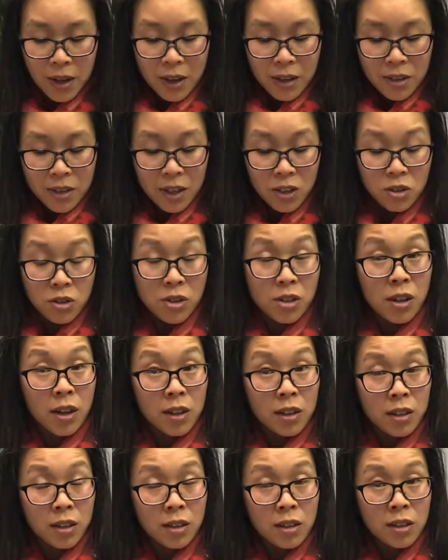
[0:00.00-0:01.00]

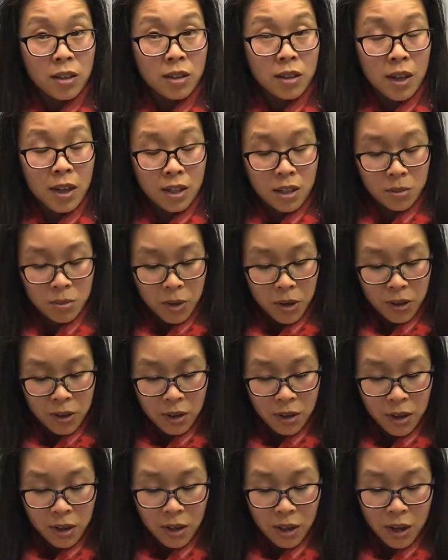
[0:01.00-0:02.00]
Tetracycline,
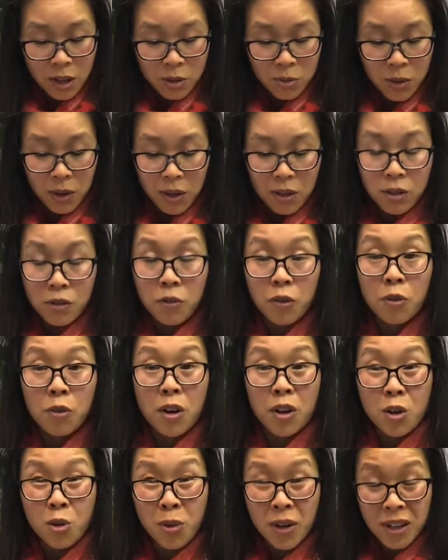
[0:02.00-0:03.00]
antibiotic, as well as
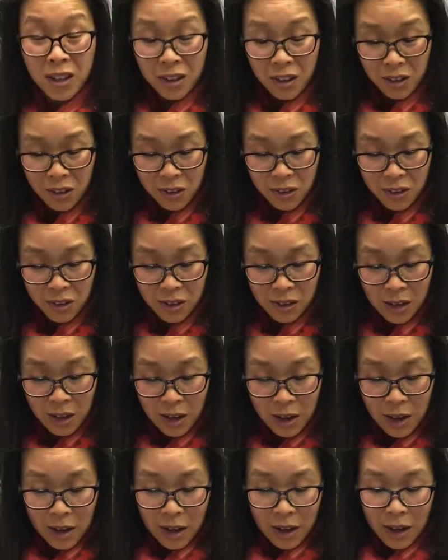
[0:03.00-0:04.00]
fluoroquinolones,
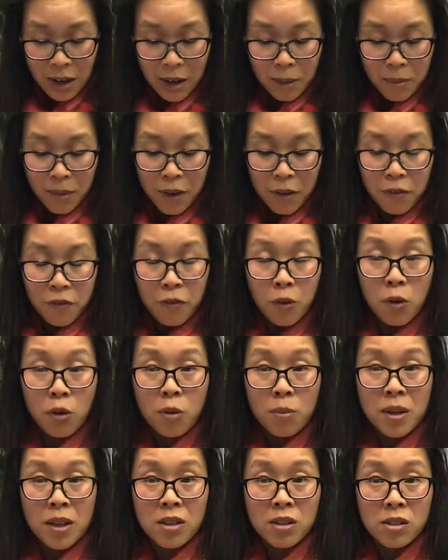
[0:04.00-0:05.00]
they
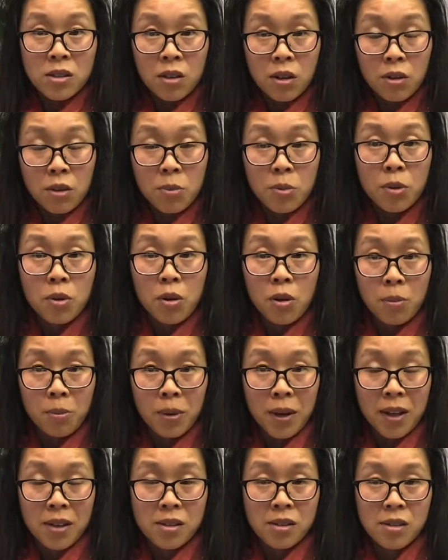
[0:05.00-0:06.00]
form insoluble
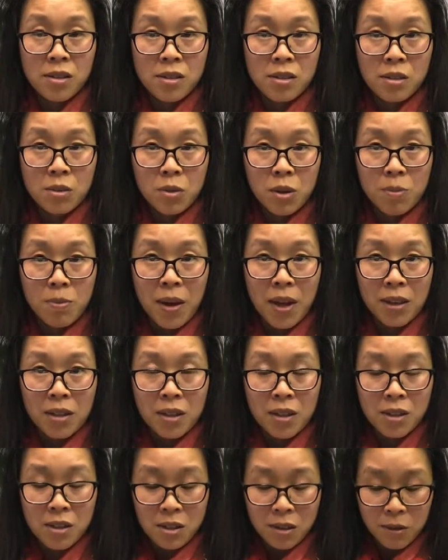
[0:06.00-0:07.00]
complexes with
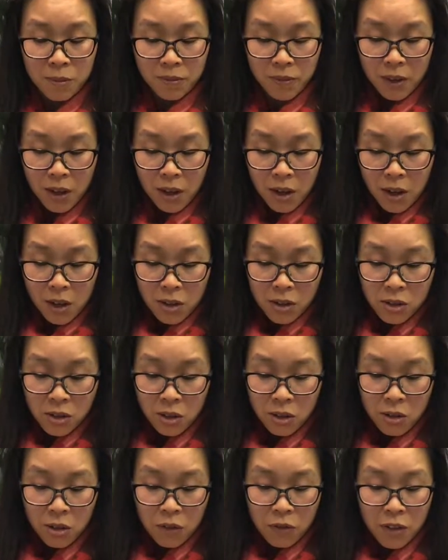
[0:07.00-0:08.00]
magnesium. So
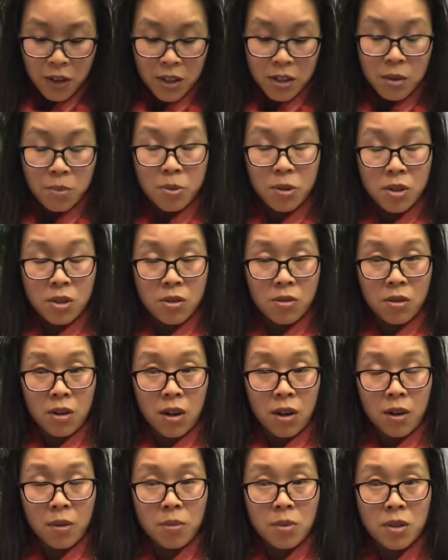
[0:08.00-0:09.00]
if these are
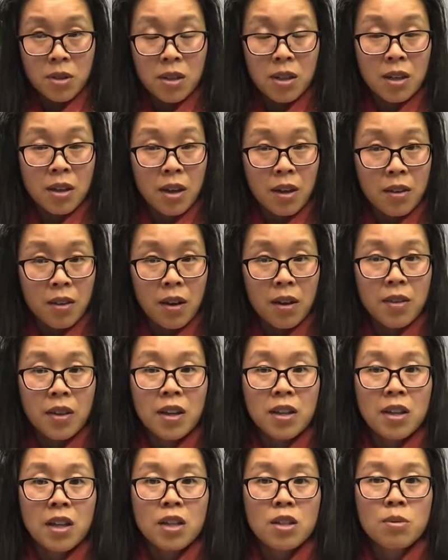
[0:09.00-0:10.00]
prescribed together, they
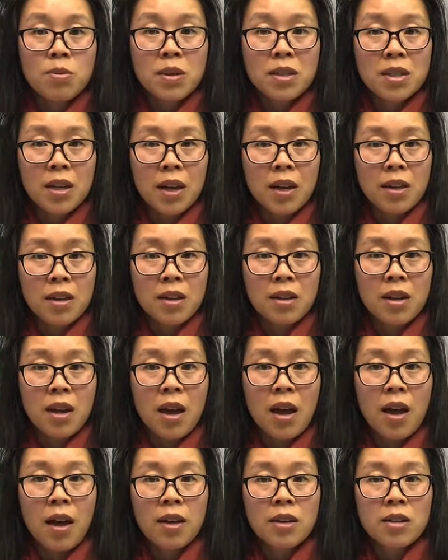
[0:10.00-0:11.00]
need to be taken
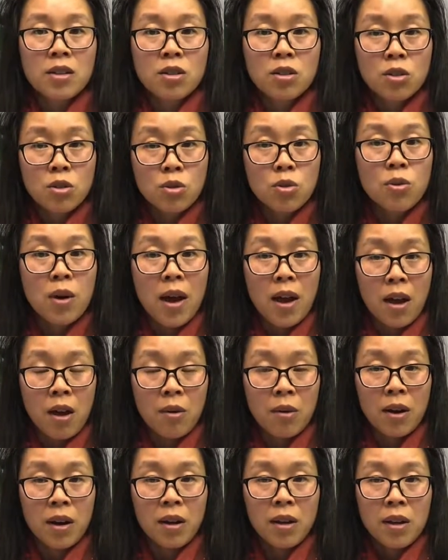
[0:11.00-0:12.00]
at
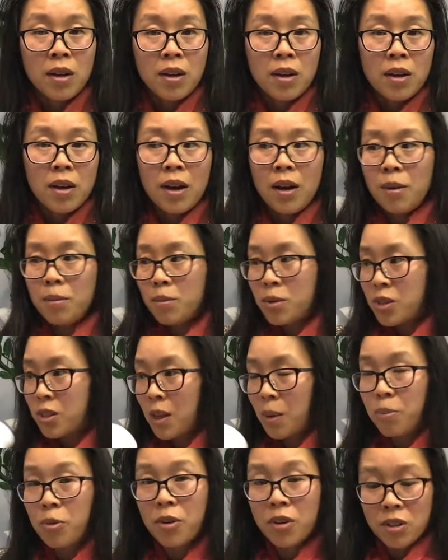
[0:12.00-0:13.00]
2-hour
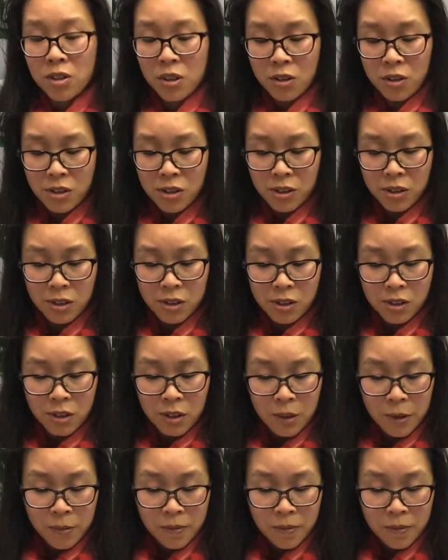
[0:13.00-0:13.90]
separate doses.